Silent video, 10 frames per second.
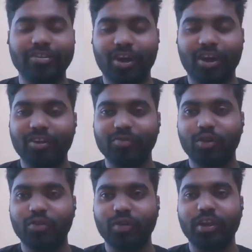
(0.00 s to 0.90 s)
always
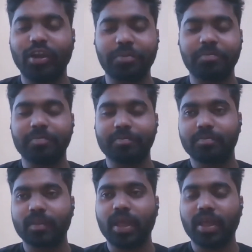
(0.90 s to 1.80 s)
motivated.
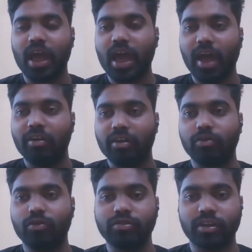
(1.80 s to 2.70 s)
Like I have a
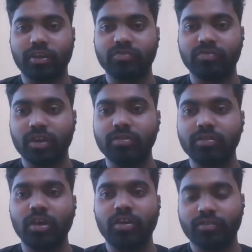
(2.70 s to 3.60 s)
good set of
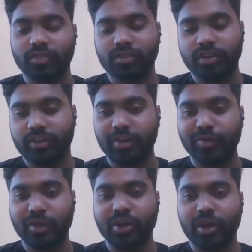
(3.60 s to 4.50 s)
skills which were required
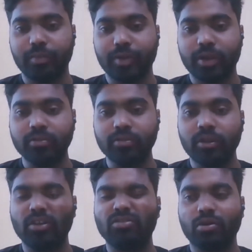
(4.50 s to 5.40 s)
by companies.
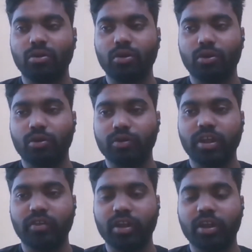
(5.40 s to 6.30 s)
So
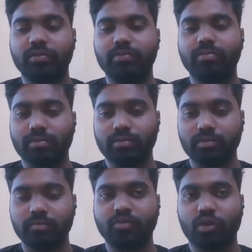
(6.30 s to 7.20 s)
there were like
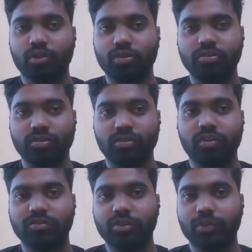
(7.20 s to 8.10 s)
short listing
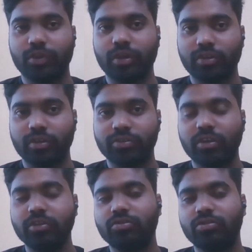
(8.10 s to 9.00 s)
of CPA and these
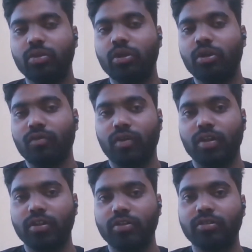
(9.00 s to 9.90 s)
things. So
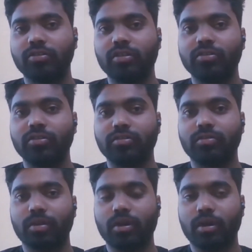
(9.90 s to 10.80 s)
for these reasons,
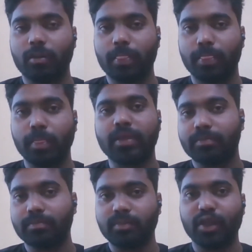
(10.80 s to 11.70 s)

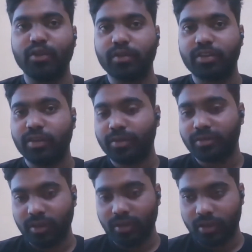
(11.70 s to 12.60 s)
there
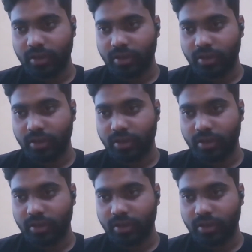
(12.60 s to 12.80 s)
is a